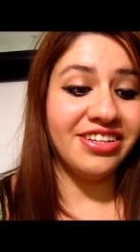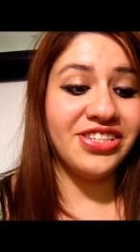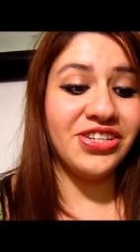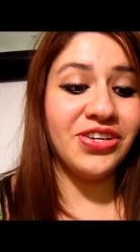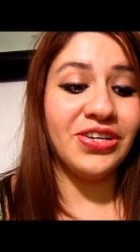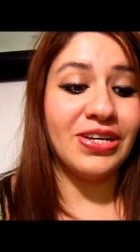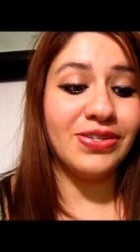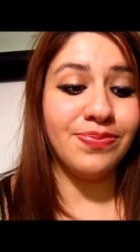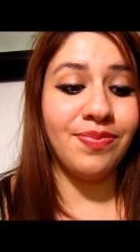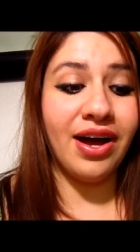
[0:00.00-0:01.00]
Do you
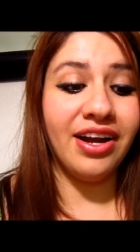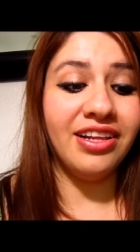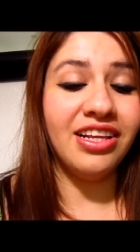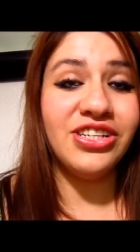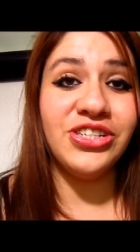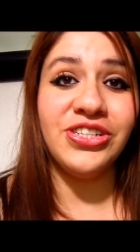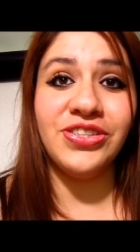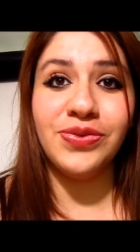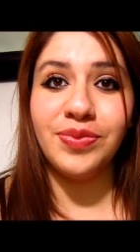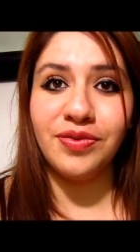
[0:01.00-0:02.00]
use body
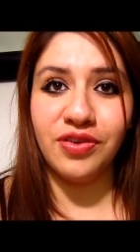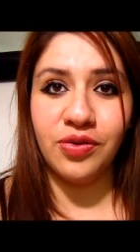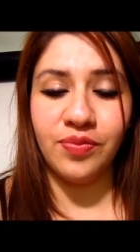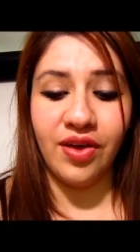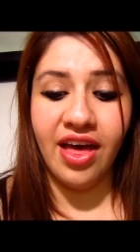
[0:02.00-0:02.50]
lotions or perfume?